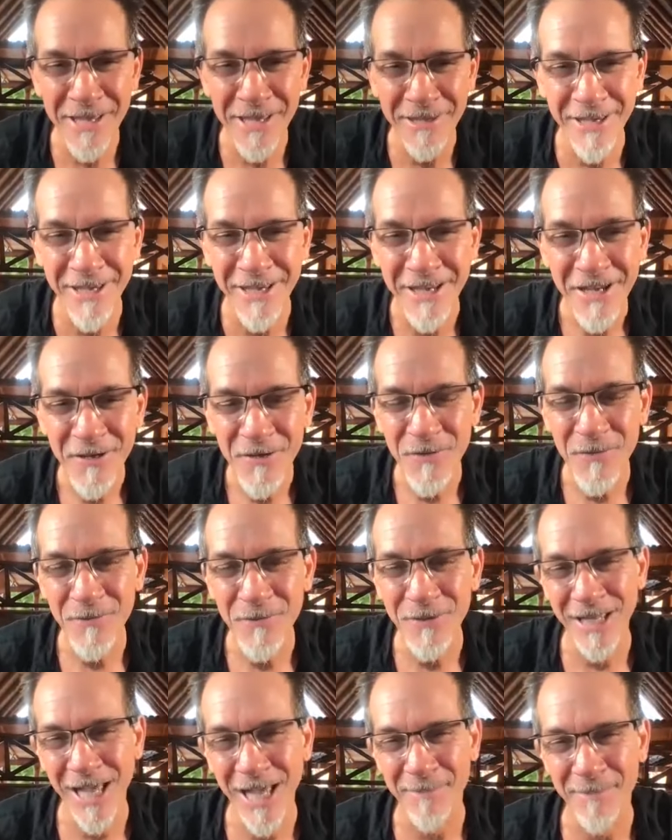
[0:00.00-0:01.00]
when you're
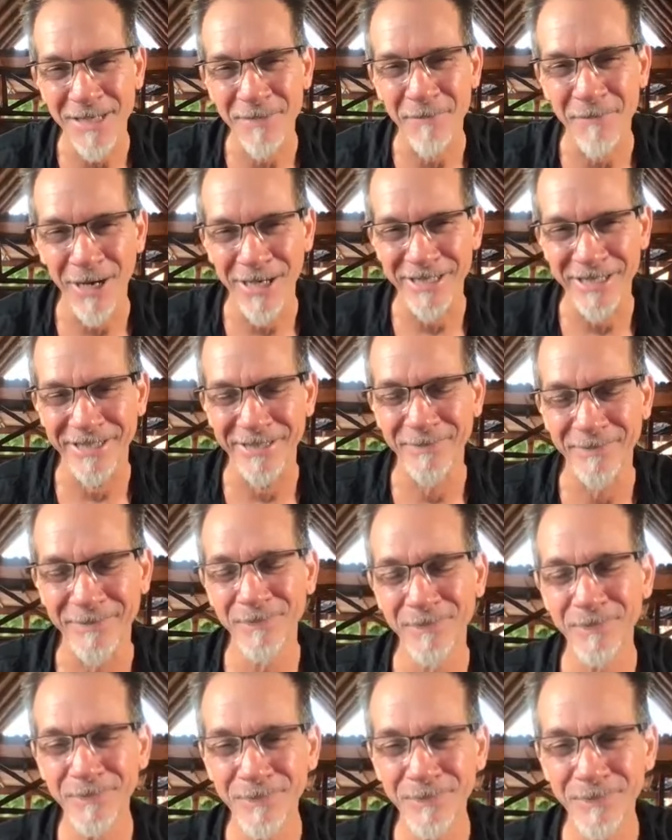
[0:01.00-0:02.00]
thinking, you're really absent
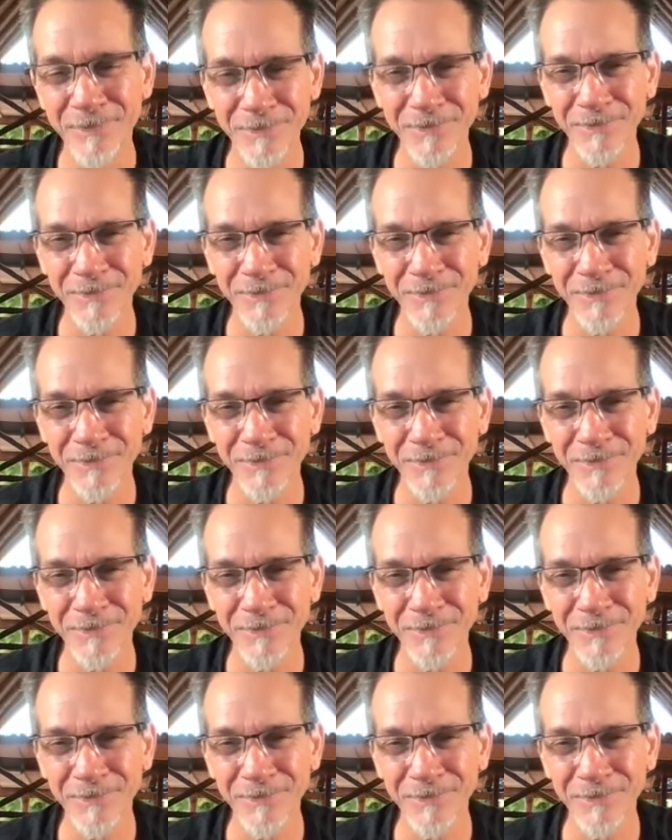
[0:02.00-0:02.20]
minded.